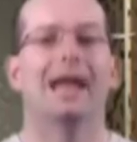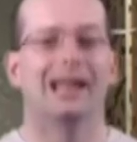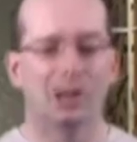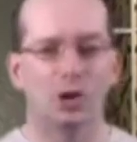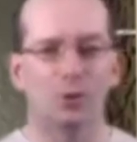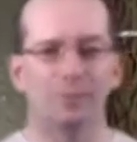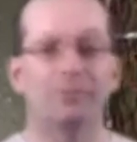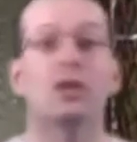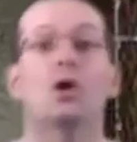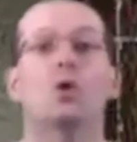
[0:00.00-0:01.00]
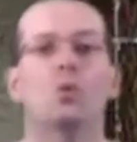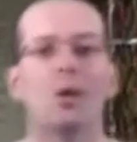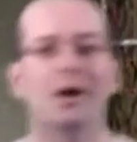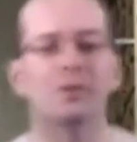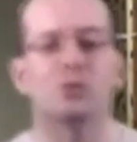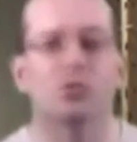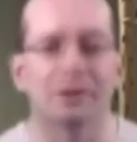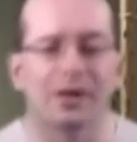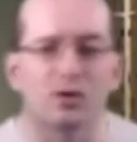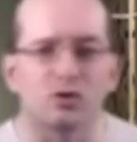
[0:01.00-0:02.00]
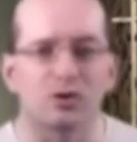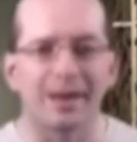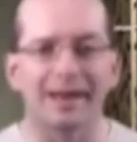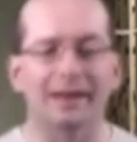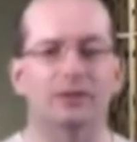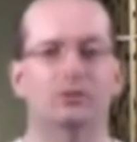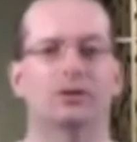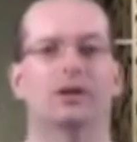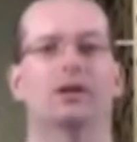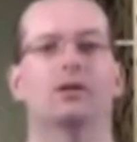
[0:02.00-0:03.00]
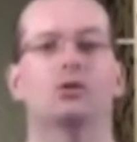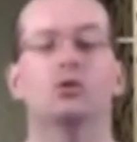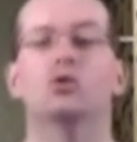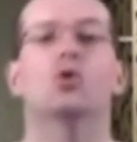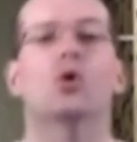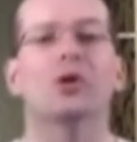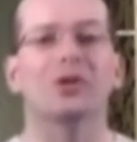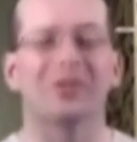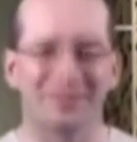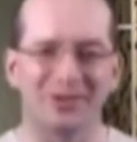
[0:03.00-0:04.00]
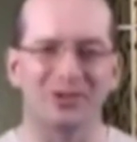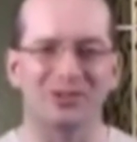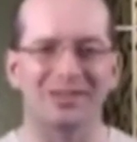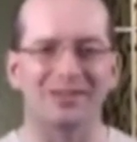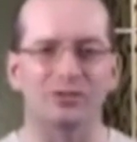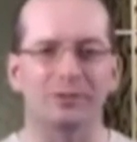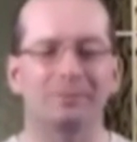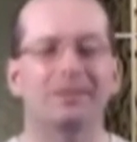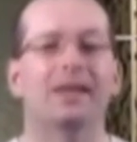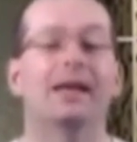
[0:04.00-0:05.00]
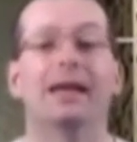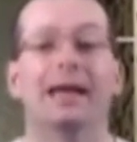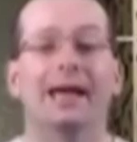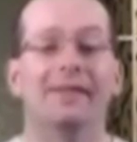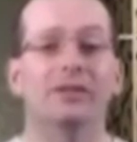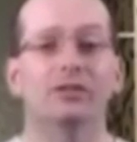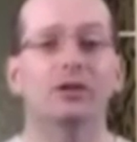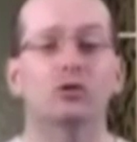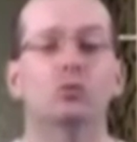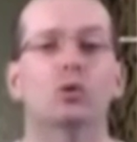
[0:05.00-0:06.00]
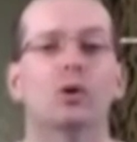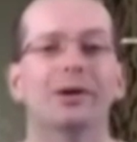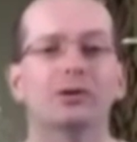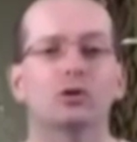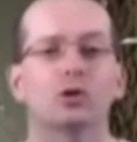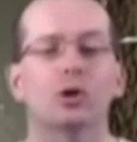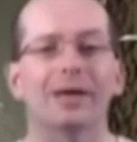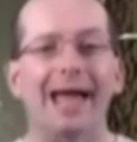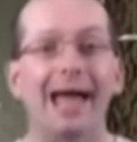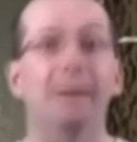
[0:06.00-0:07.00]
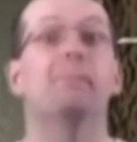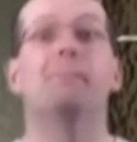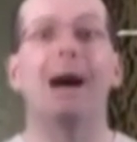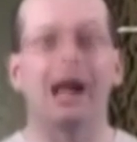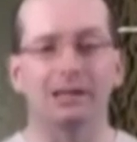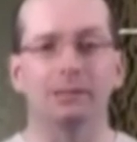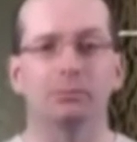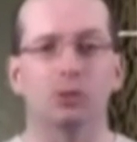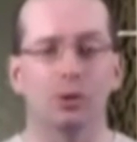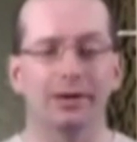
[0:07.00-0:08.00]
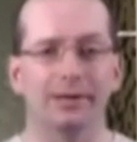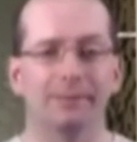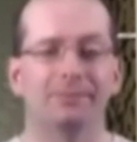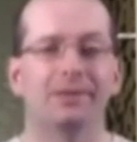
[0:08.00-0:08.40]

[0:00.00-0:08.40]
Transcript: Hello, welcome to another genetics tutorial theory session. In this session we're going to look at polyploidy.